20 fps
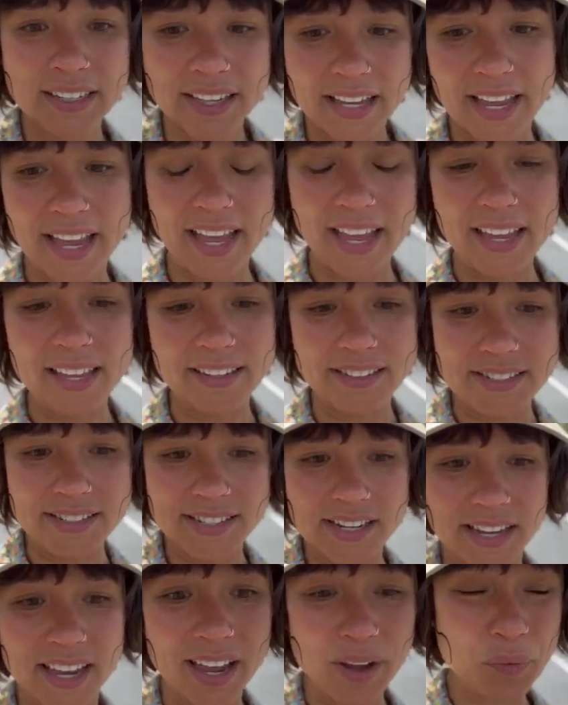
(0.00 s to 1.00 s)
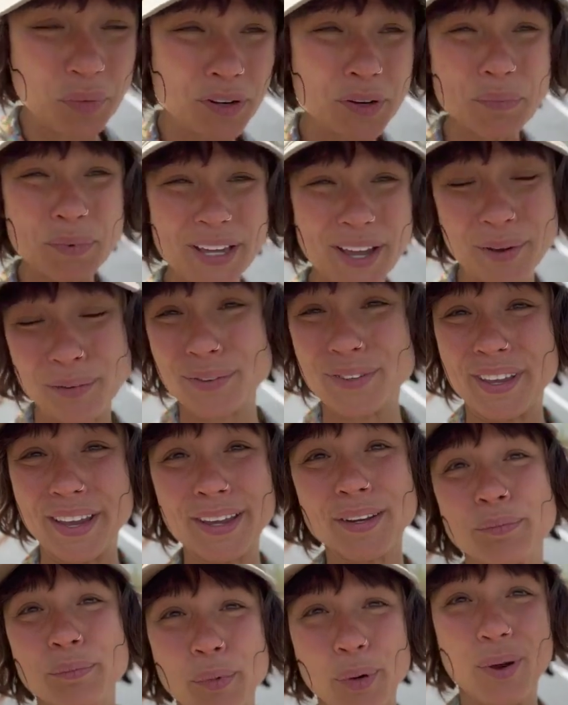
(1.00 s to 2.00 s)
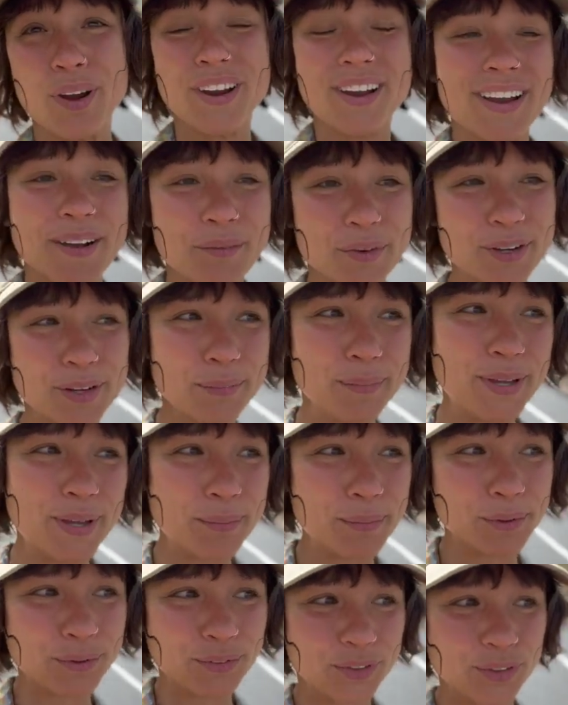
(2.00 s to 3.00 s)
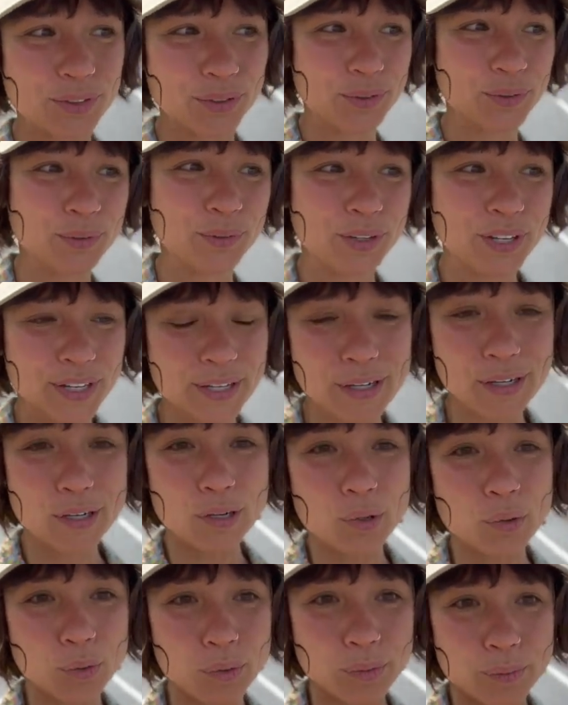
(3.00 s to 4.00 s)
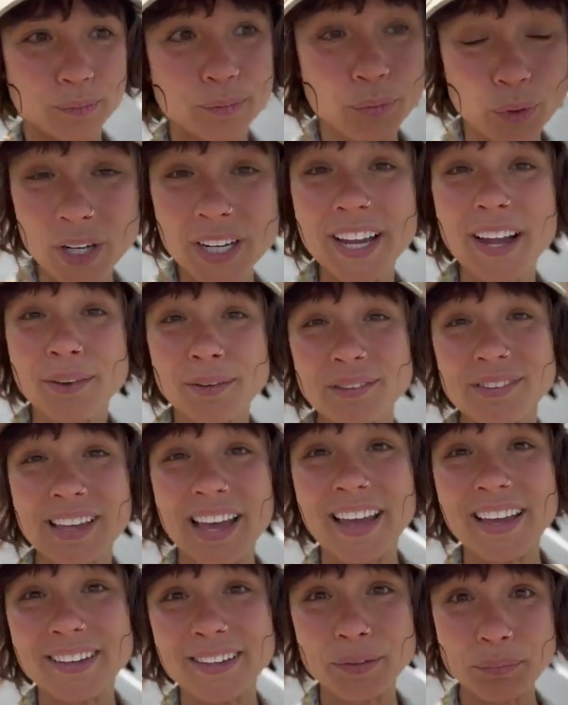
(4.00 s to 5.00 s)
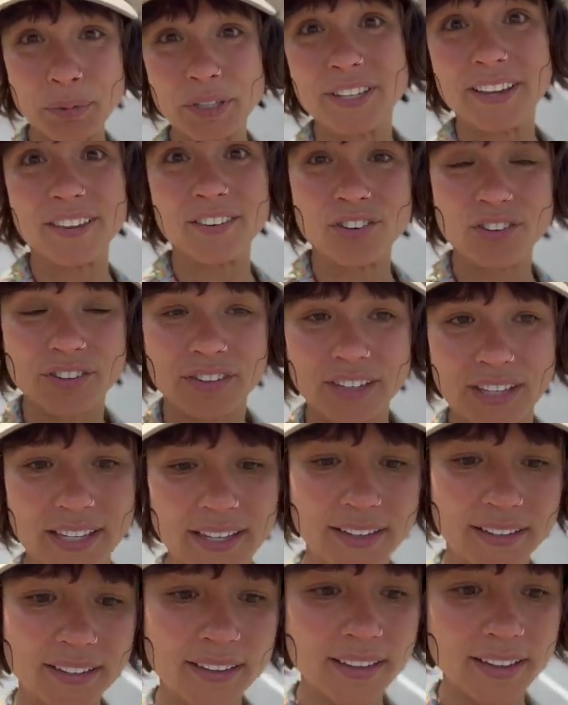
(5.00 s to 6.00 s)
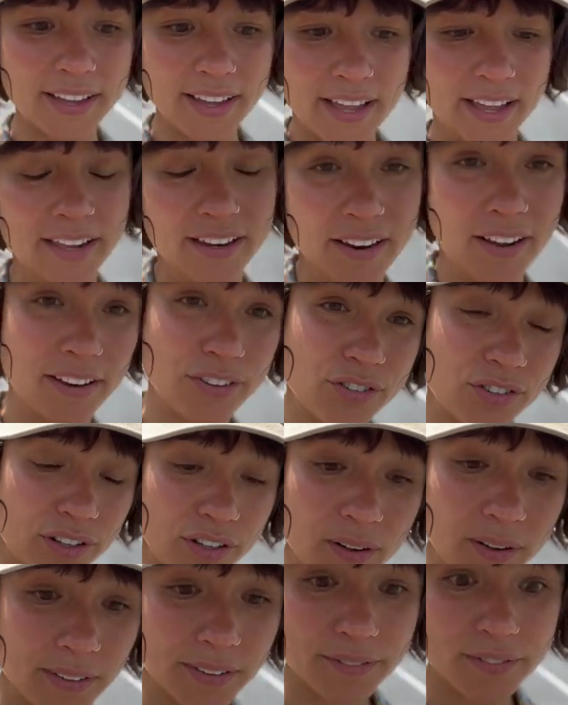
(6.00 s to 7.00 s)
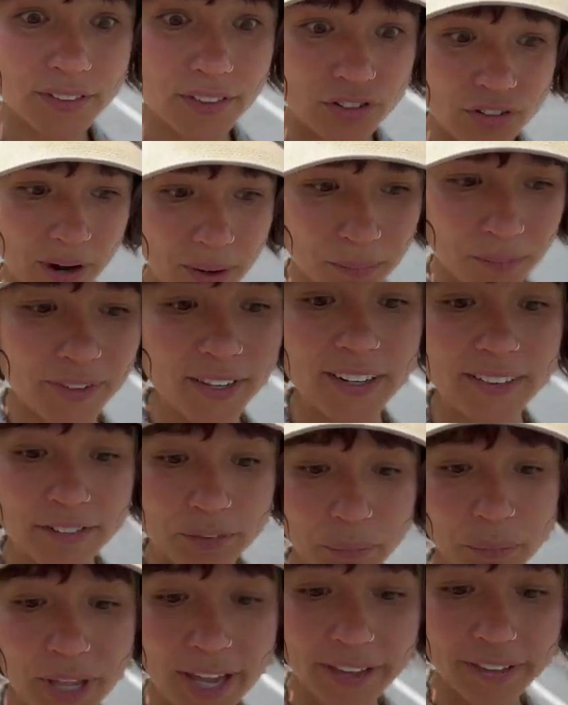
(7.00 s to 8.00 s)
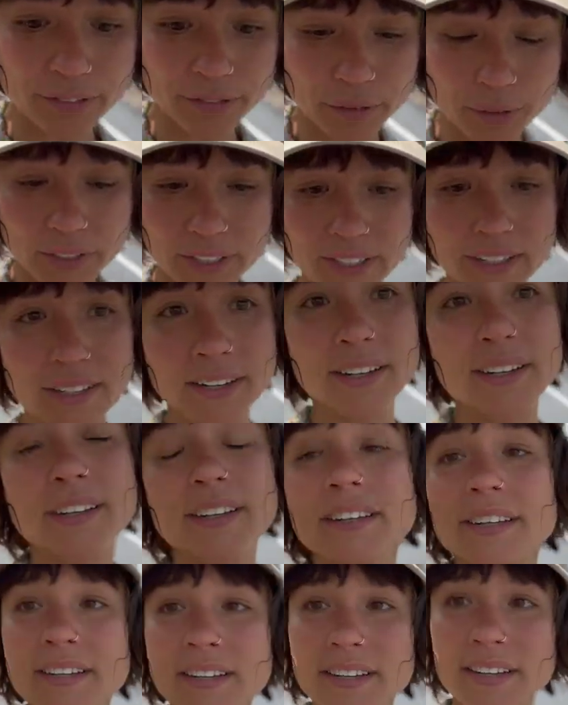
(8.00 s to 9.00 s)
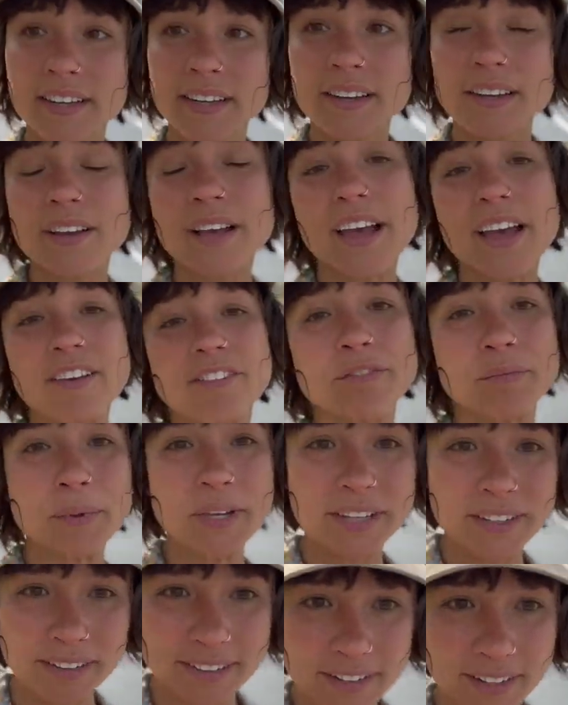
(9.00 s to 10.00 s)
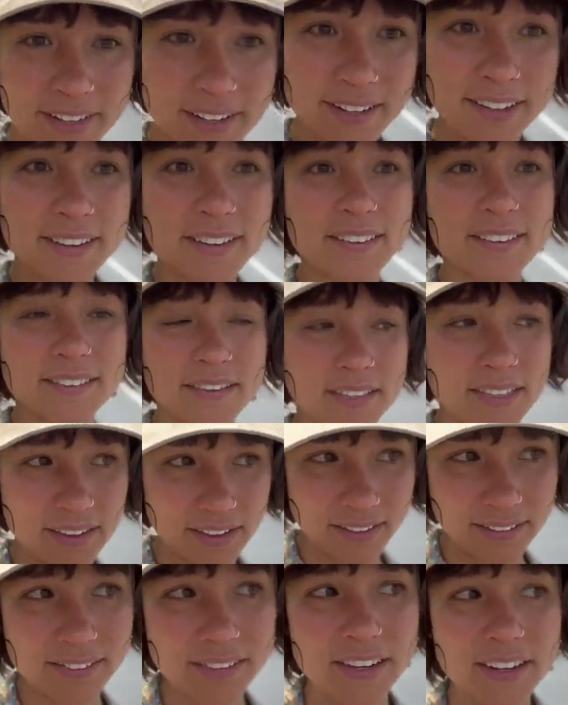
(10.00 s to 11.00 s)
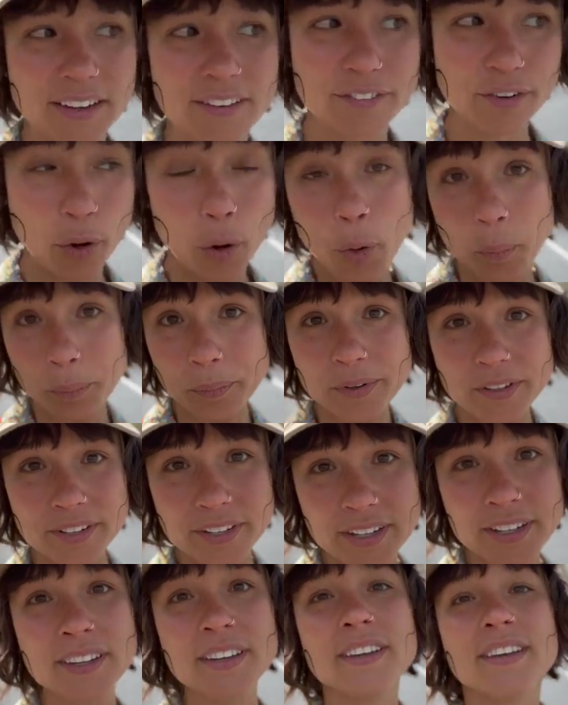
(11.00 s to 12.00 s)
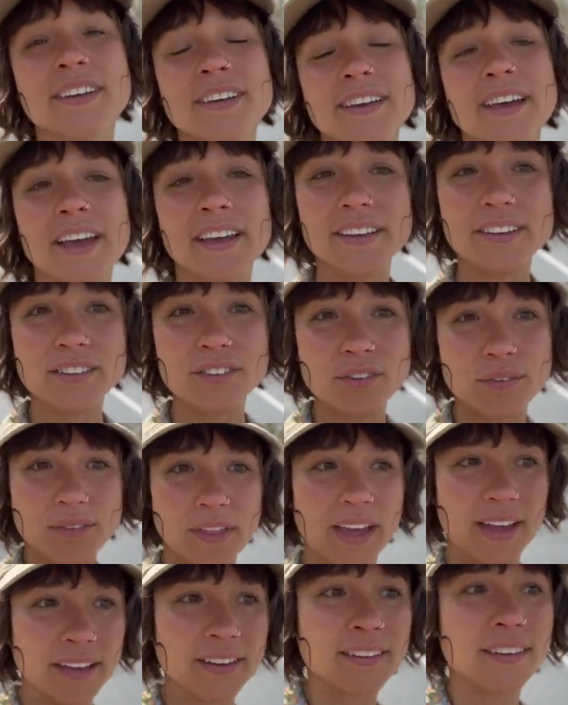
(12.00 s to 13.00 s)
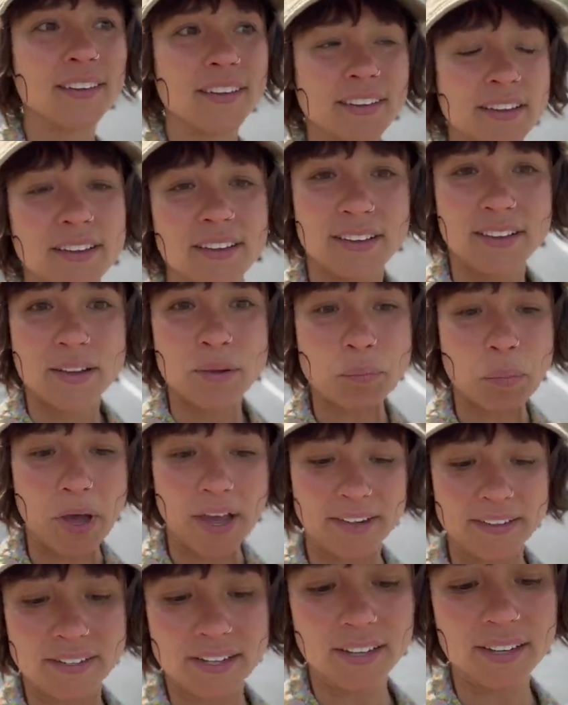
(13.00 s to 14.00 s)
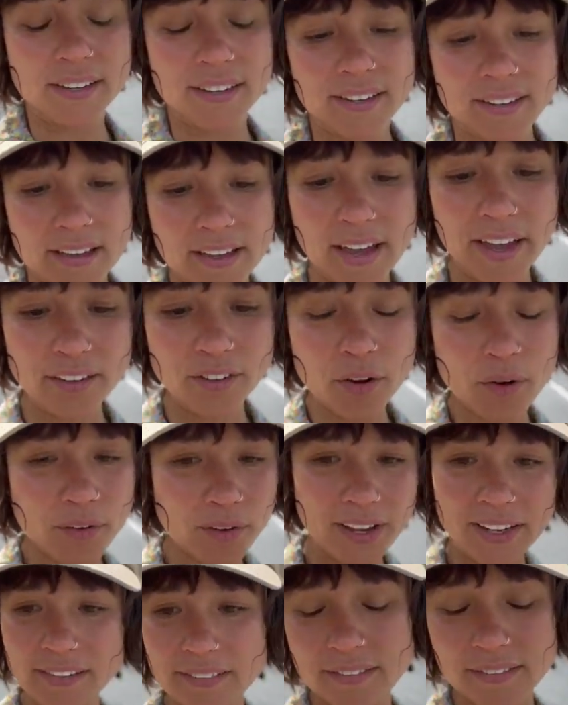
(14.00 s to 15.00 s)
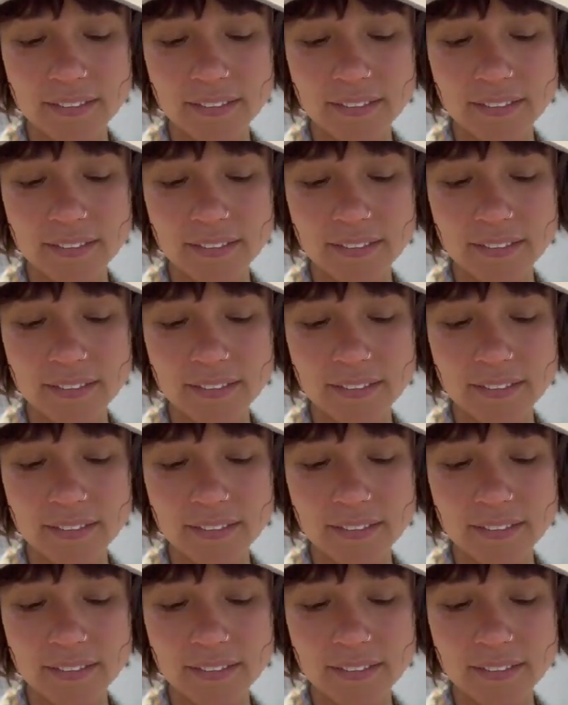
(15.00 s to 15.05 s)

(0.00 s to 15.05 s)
And I want to be outside more. I want to be able to work outside potentially. And actually, all of the jobs that I've applied for have been things that I've hoped I could do that. But I know I,